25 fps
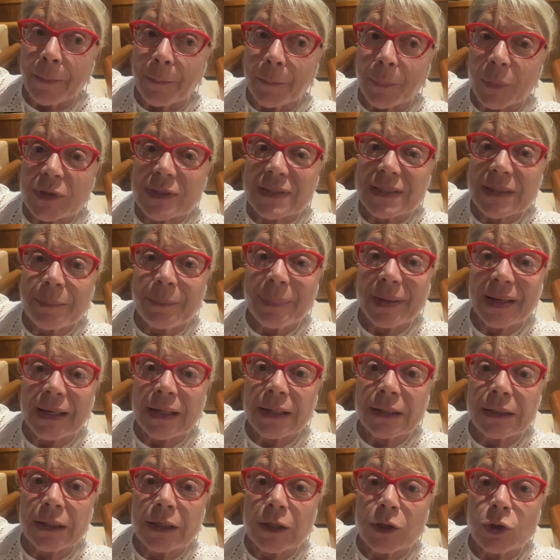
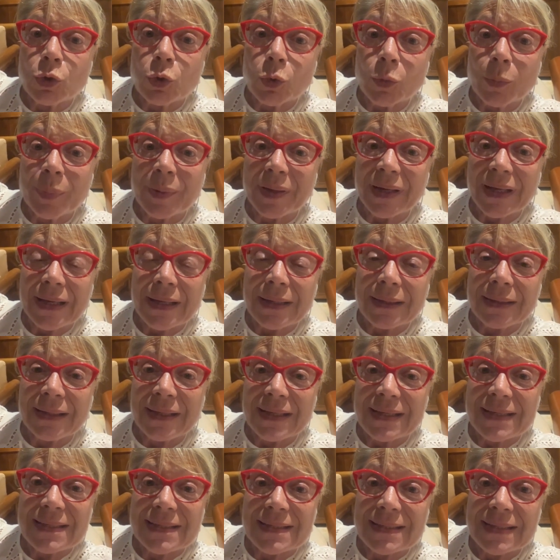possibility to bring
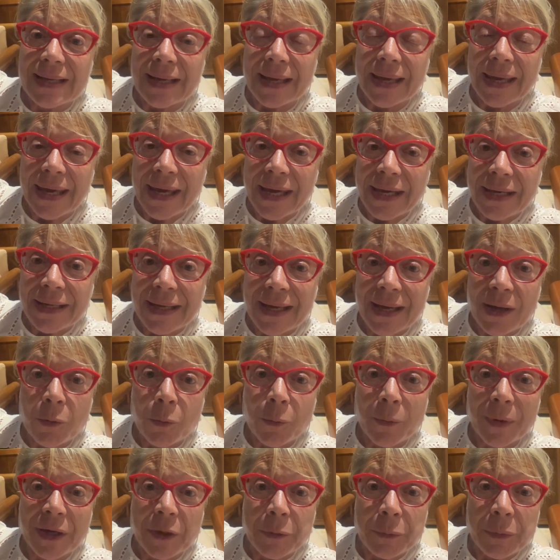this area
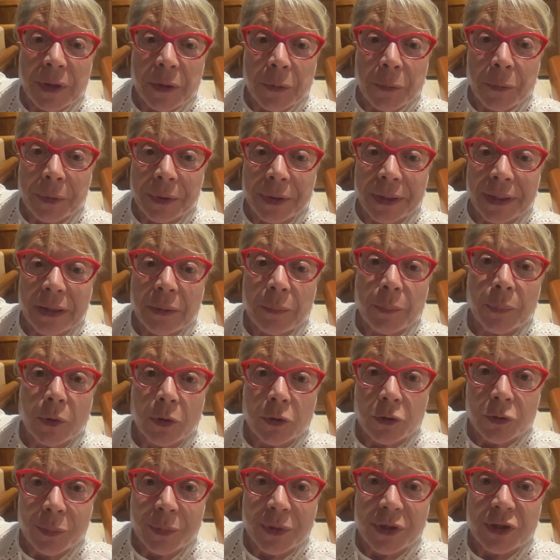where we work,
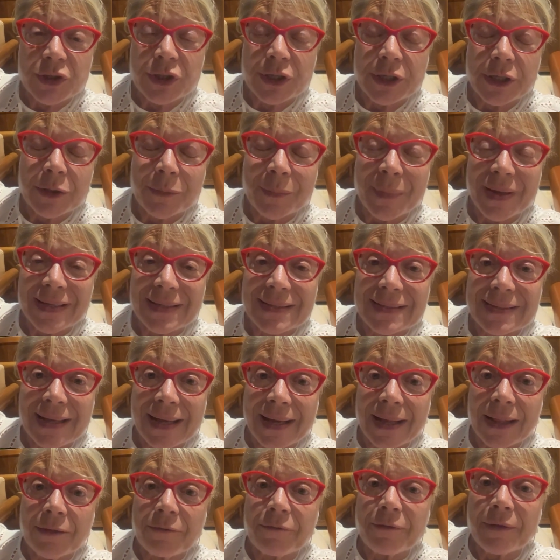both Mergim and
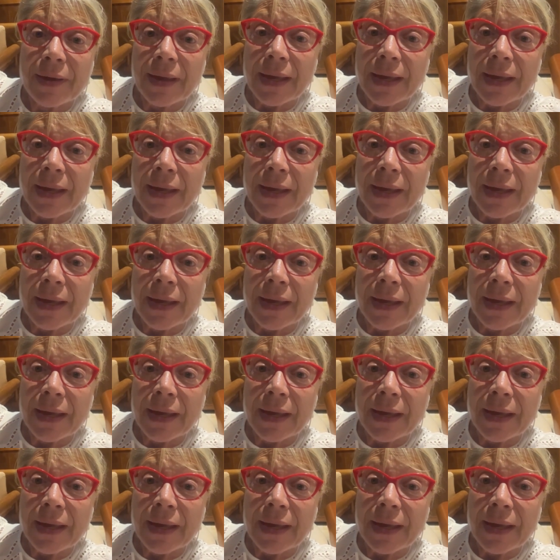myself,